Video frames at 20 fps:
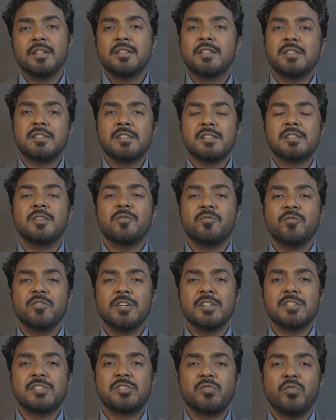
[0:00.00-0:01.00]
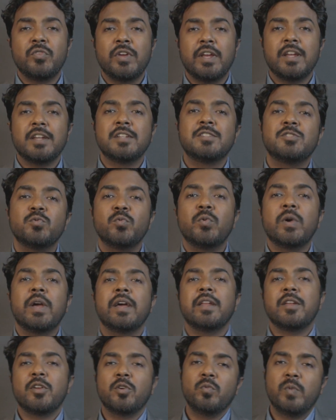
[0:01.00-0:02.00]
this is the first way to
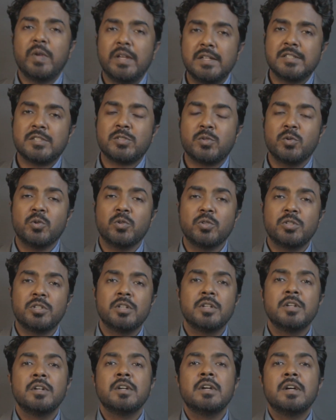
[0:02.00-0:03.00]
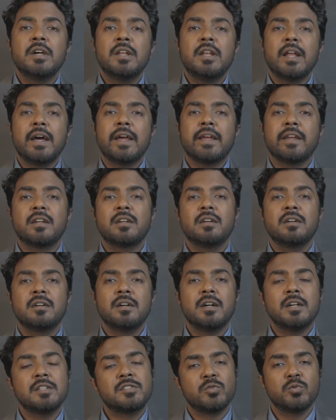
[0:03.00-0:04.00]
wear your waistcoat like
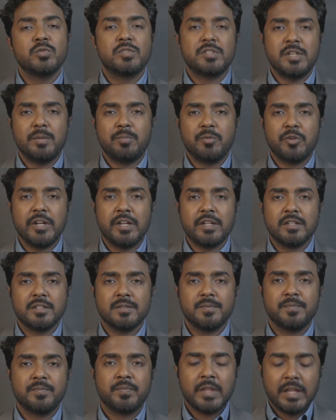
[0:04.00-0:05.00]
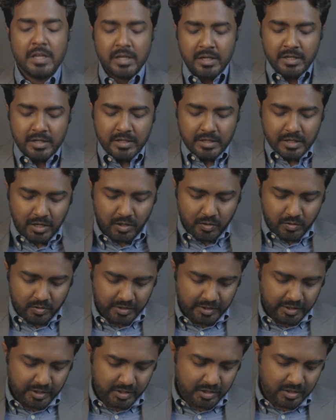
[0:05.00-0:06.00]
a suit separate. Now
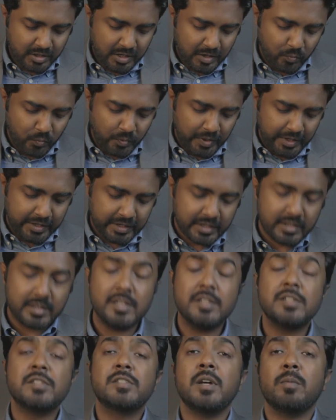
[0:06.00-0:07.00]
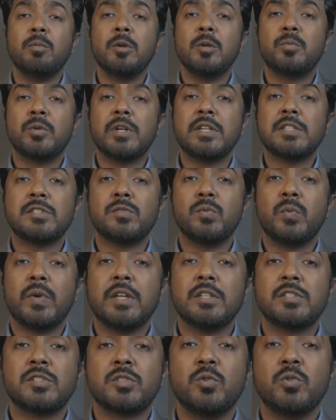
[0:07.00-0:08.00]
here I'm wearing this double breast
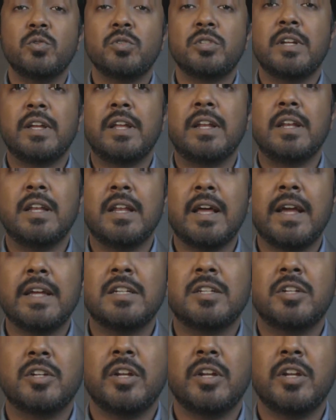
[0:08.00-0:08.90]
waistcoat in light